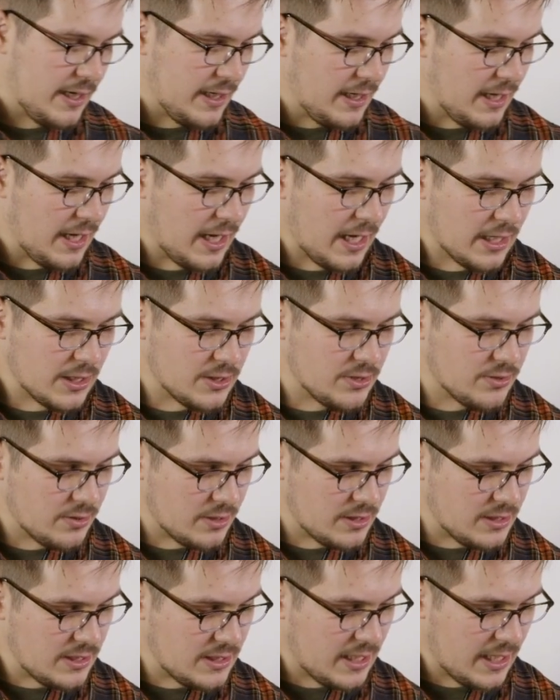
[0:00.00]
an
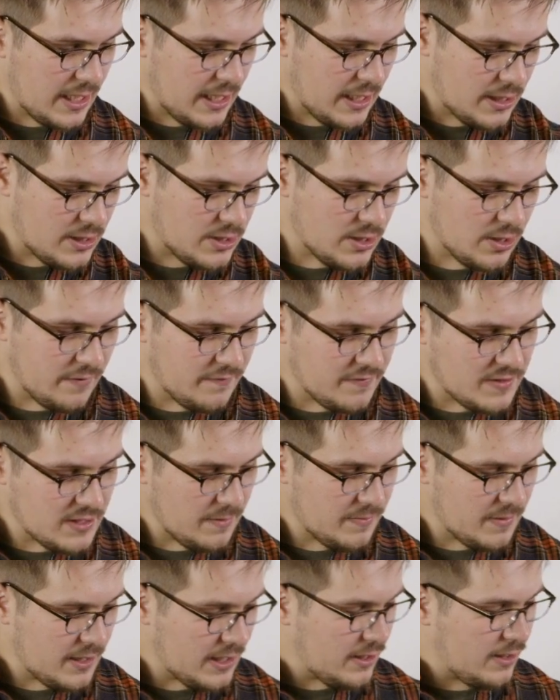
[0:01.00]
extra stage of
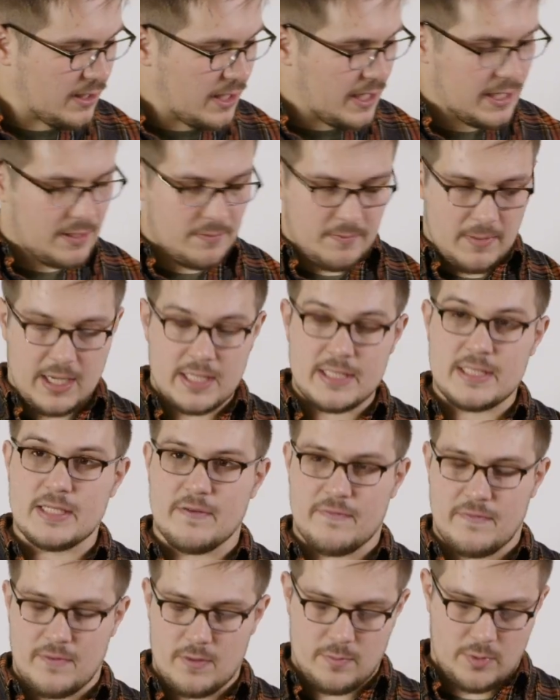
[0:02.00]
something like my
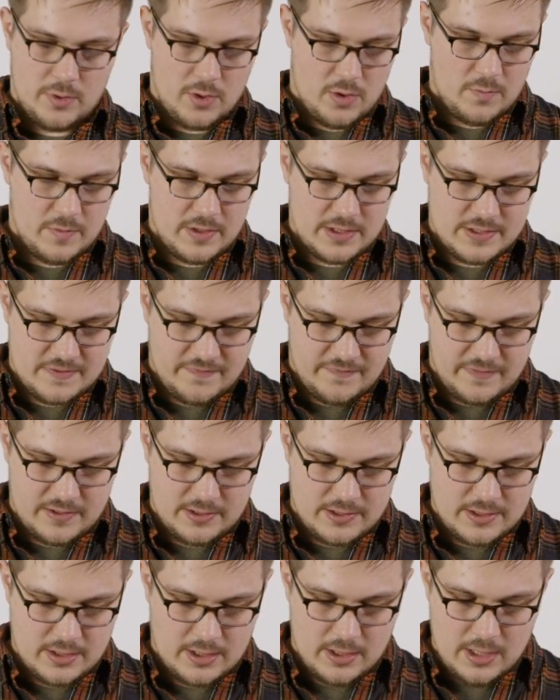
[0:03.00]
Tiffin Pro Mist
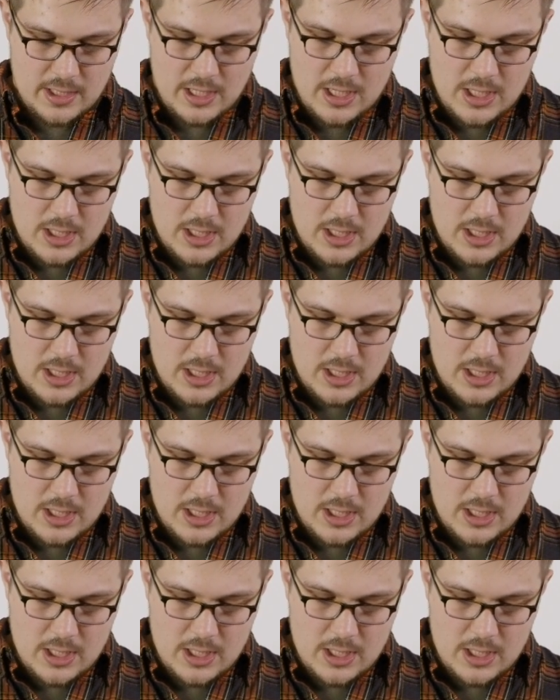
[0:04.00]
filter.